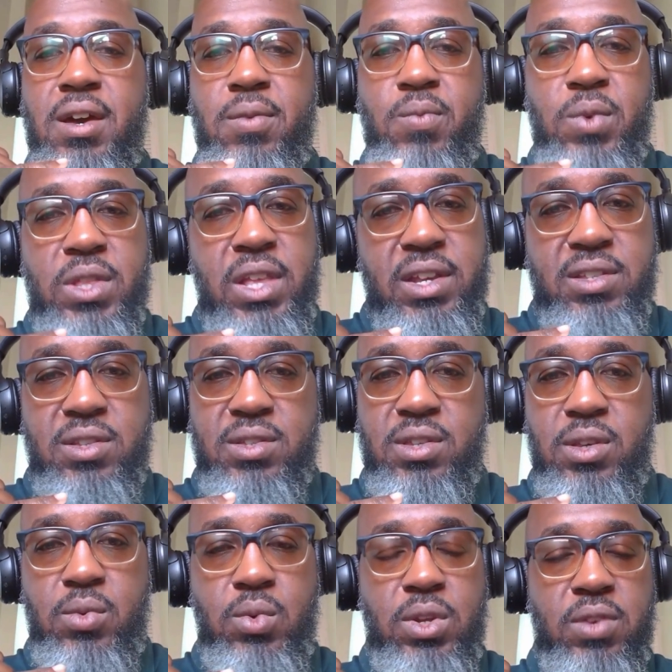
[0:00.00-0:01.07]
We'd like to
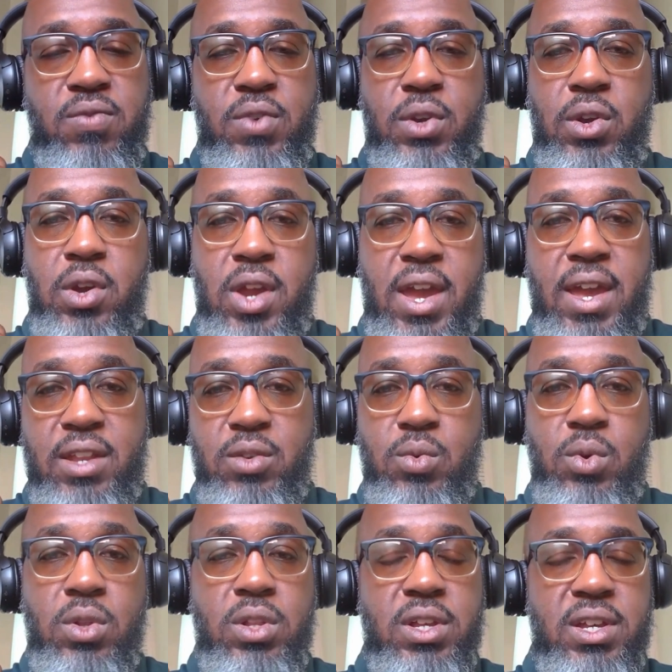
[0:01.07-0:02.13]
see you in for your
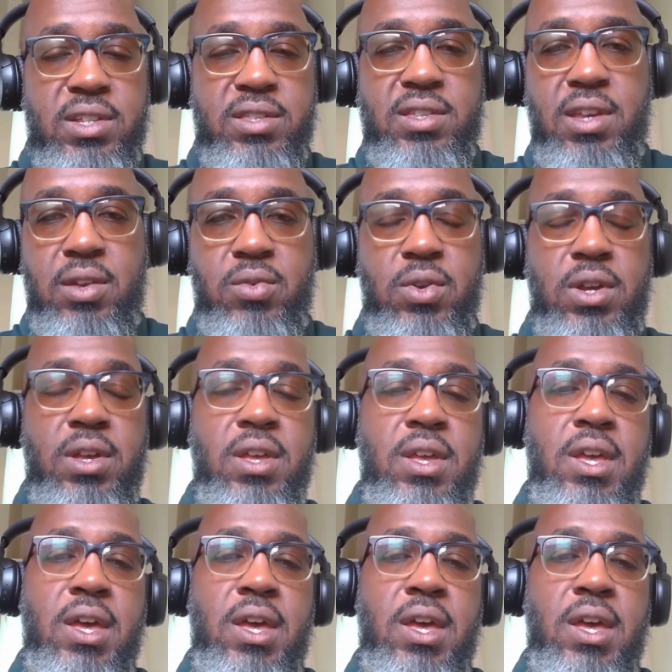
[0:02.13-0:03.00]
annual, etc.